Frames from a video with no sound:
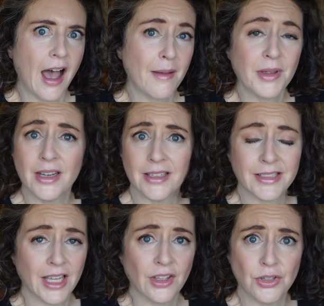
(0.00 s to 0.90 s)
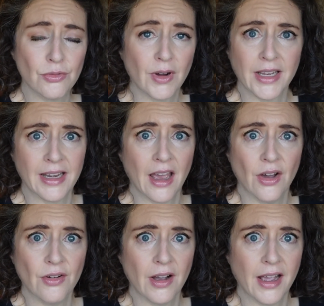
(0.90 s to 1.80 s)
I'm going to tell you right
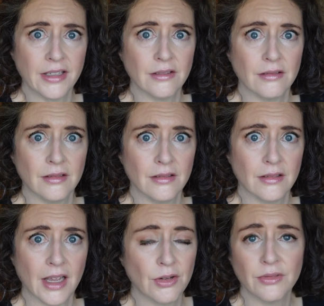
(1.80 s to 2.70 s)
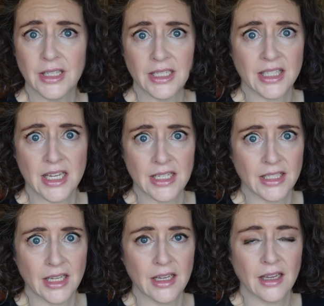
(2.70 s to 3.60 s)
now, I, I don't think it's
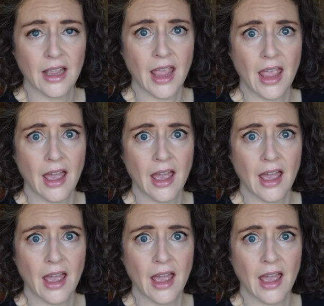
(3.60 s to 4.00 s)
easy.